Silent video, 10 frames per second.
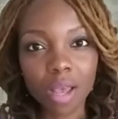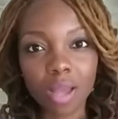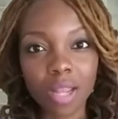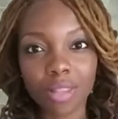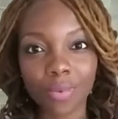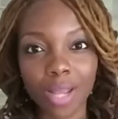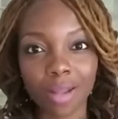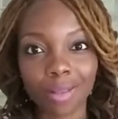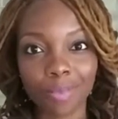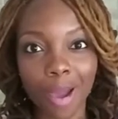Another one
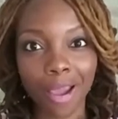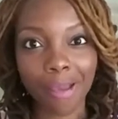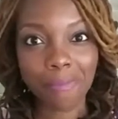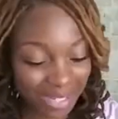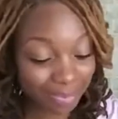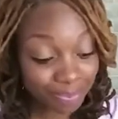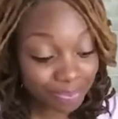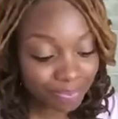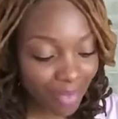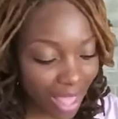out of the park.
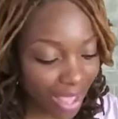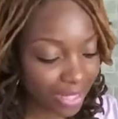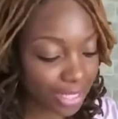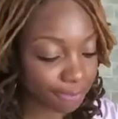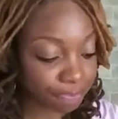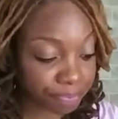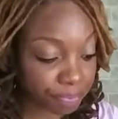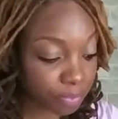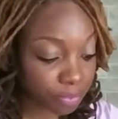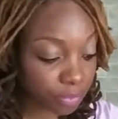Guys,
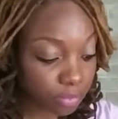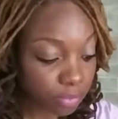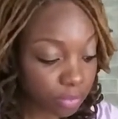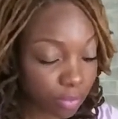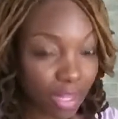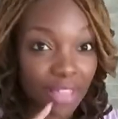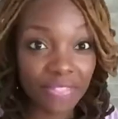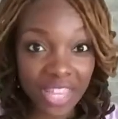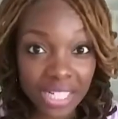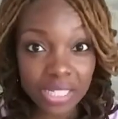
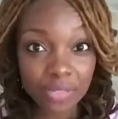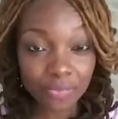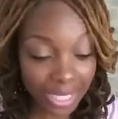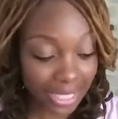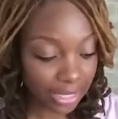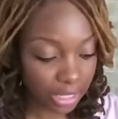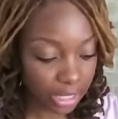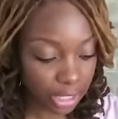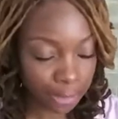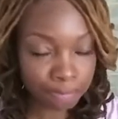this right
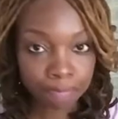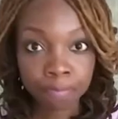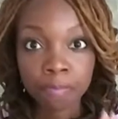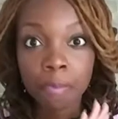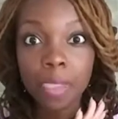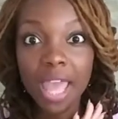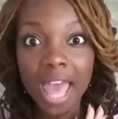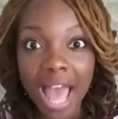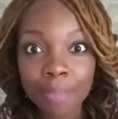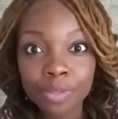here,
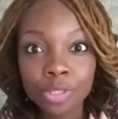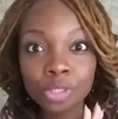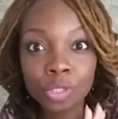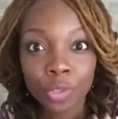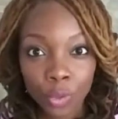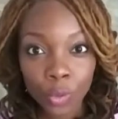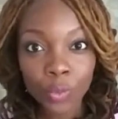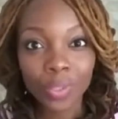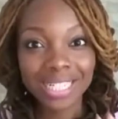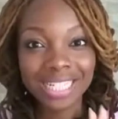
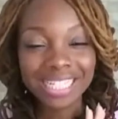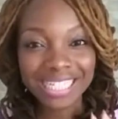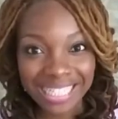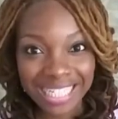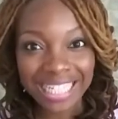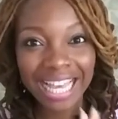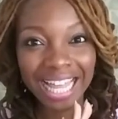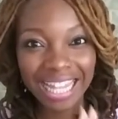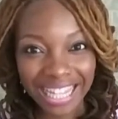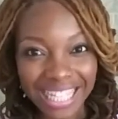absolutely
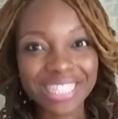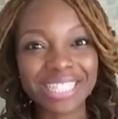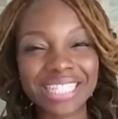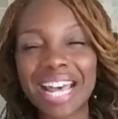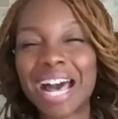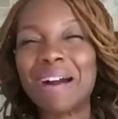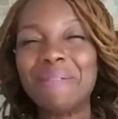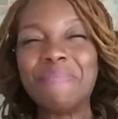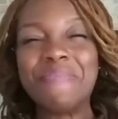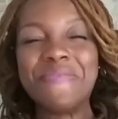delicious.
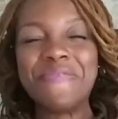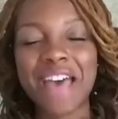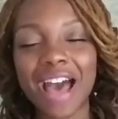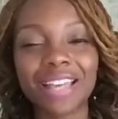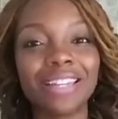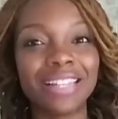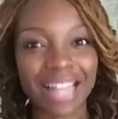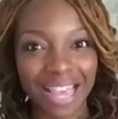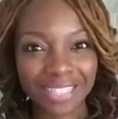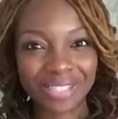I'm not gonna
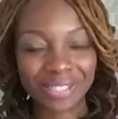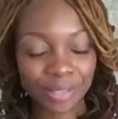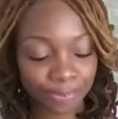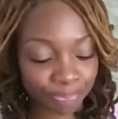lie to you.